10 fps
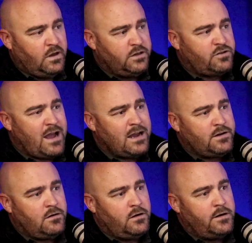
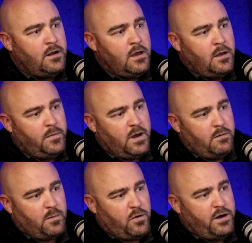tractor and become
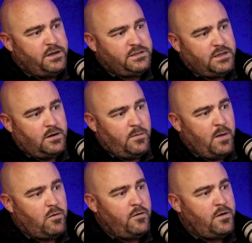an apprentice and then a
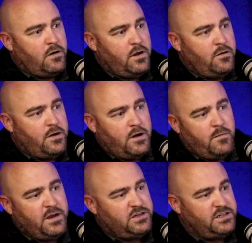member of their union and
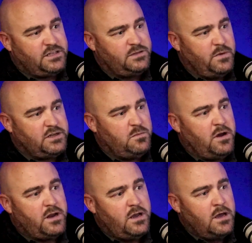make just as much
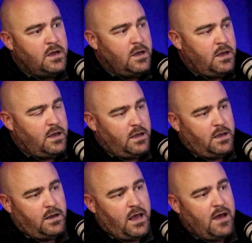money
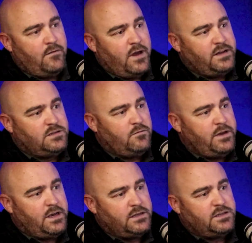and have nights and
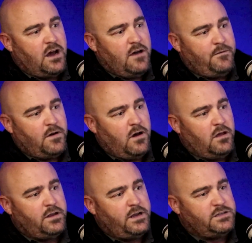weekends off and
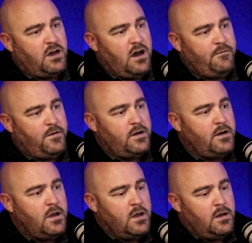holidays off and
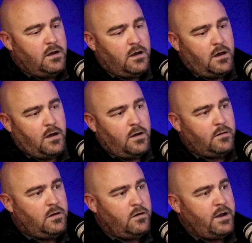
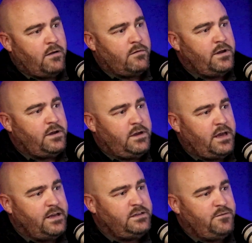go to every
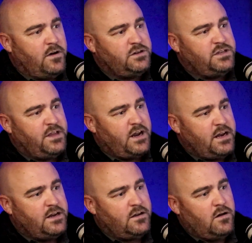kid's function that I
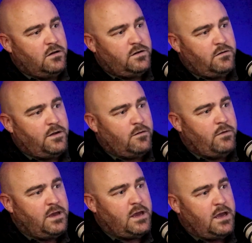need to go to on the
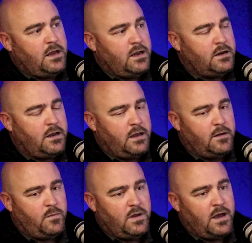weekend
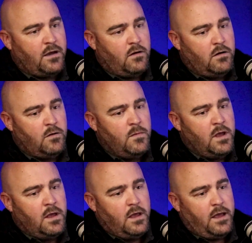and be at home.
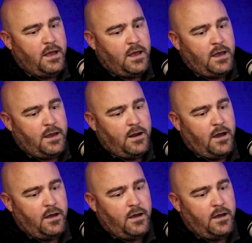And,